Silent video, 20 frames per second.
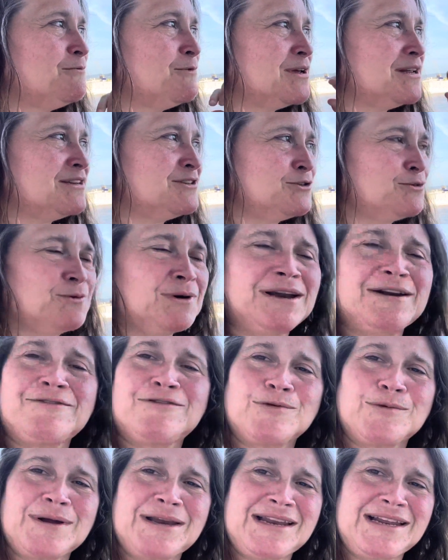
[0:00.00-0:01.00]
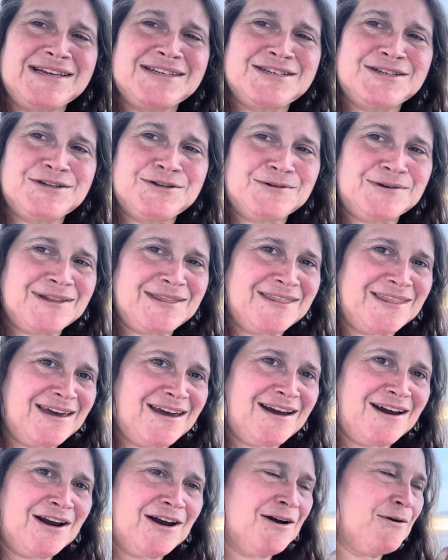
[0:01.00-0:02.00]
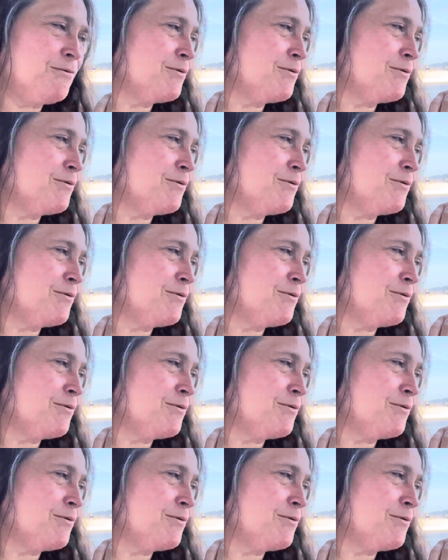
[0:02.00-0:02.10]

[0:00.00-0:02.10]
we do whatever we need to do in there.